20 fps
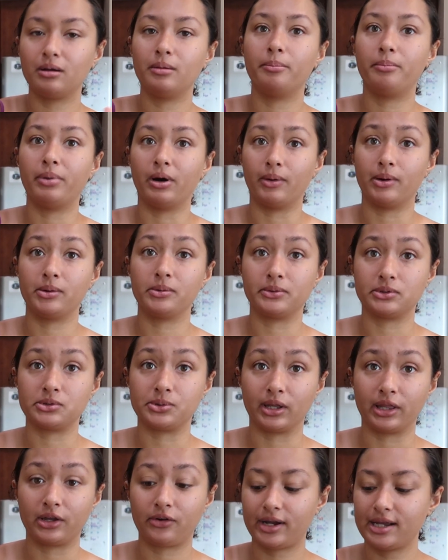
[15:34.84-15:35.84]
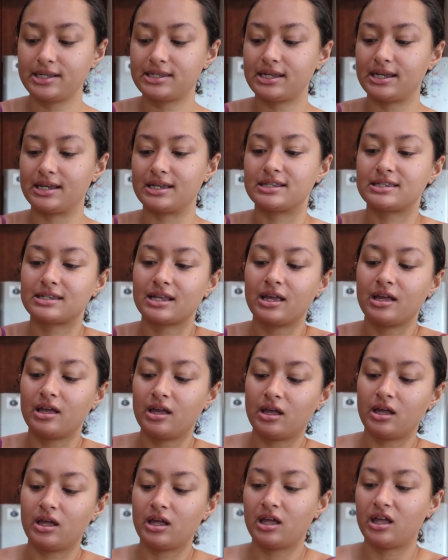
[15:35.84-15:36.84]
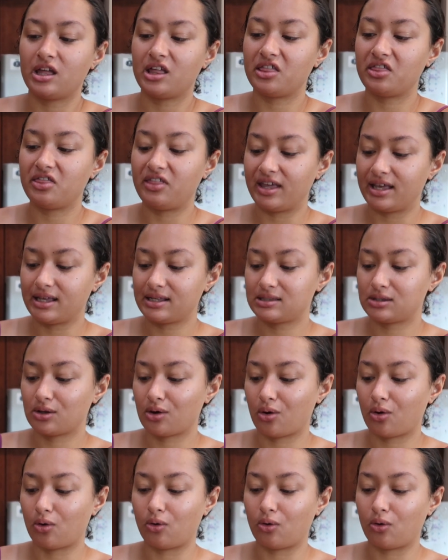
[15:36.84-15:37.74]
But what was really crazy is this